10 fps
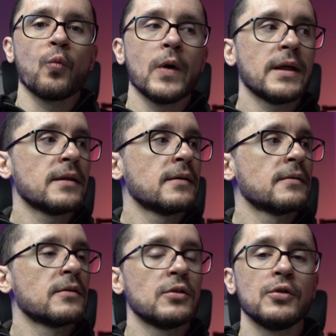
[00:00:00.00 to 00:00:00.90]
when
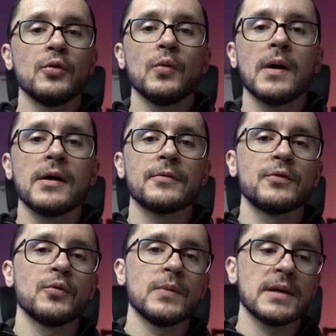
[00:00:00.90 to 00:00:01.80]
you are
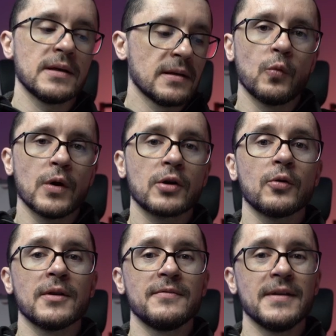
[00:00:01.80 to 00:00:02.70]
doing work
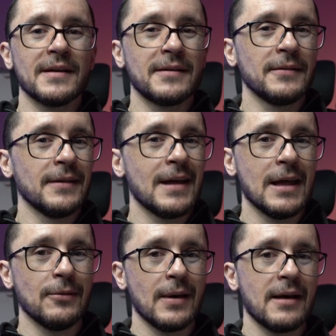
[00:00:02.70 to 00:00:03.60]
on a vehicle
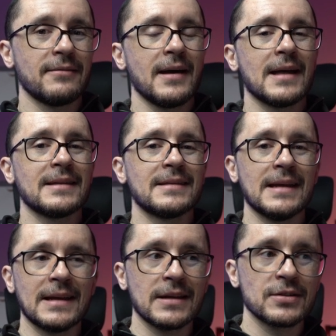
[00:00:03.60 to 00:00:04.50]
and you have had
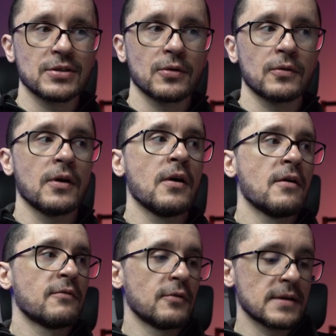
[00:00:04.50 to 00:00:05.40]
the ignition on
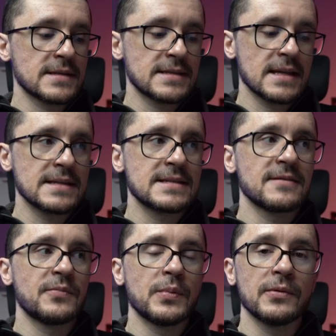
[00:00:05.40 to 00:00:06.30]
for
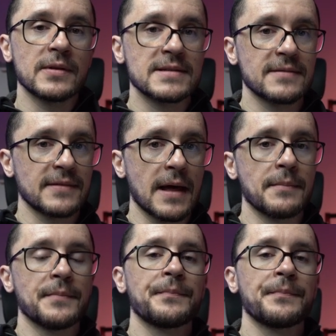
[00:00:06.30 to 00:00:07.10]
extensive periods of time.